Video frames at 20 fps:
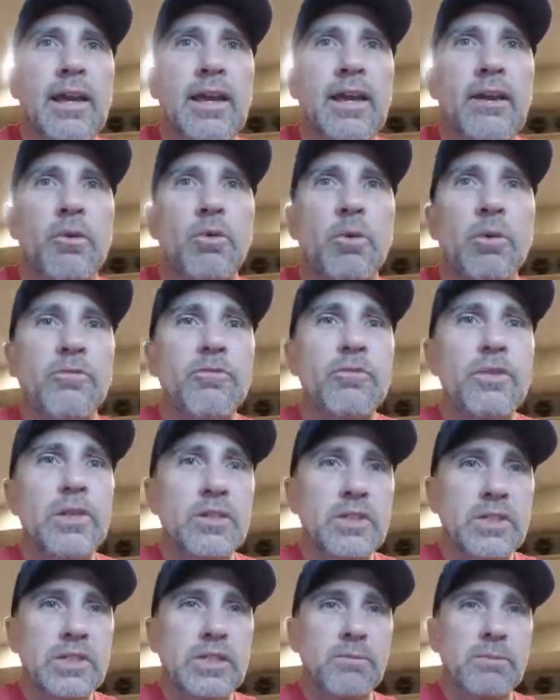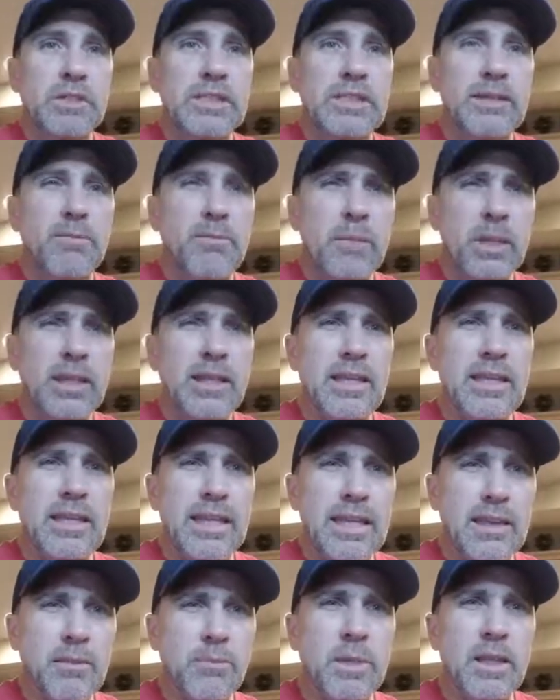would feel some sympathy and
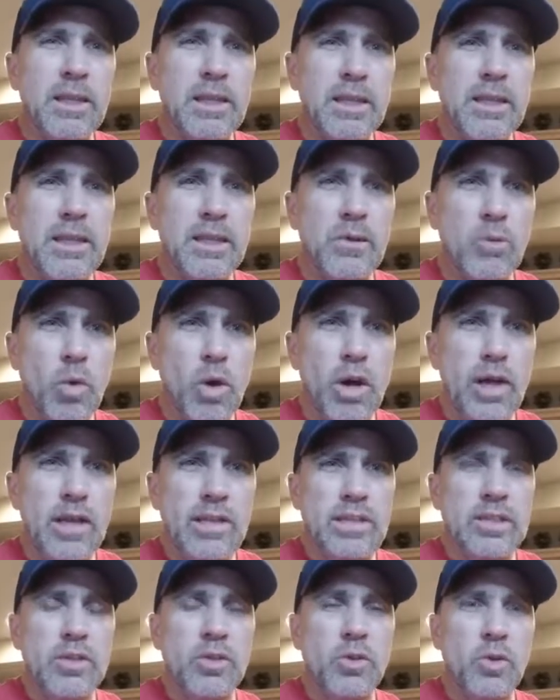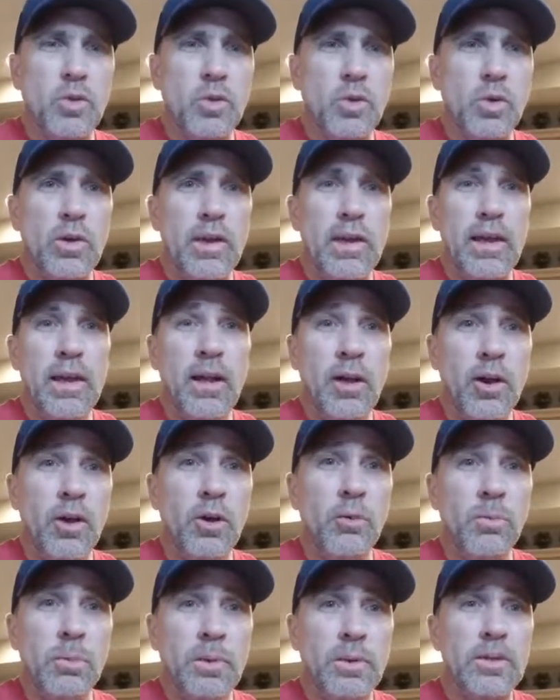empathy and want to
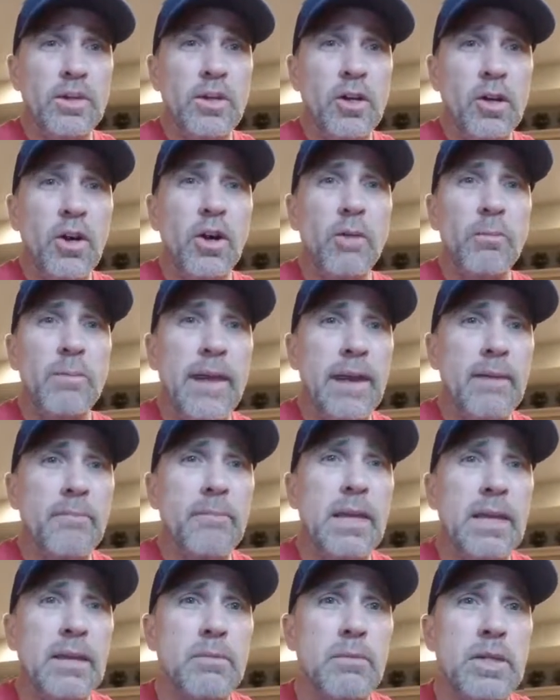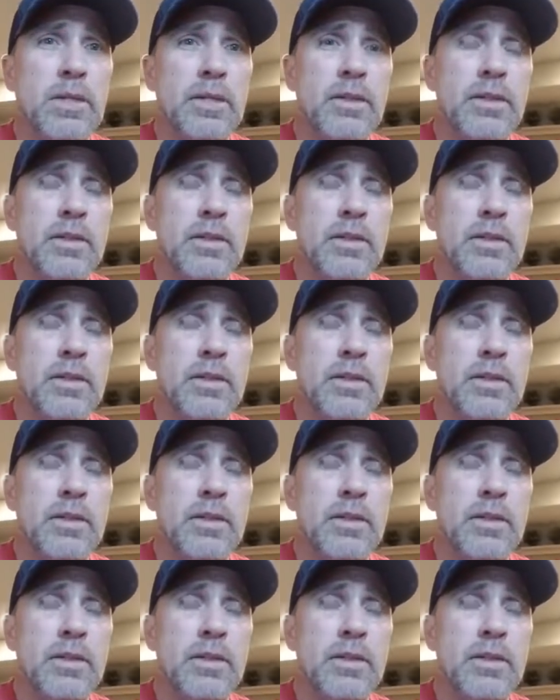help calm that baby.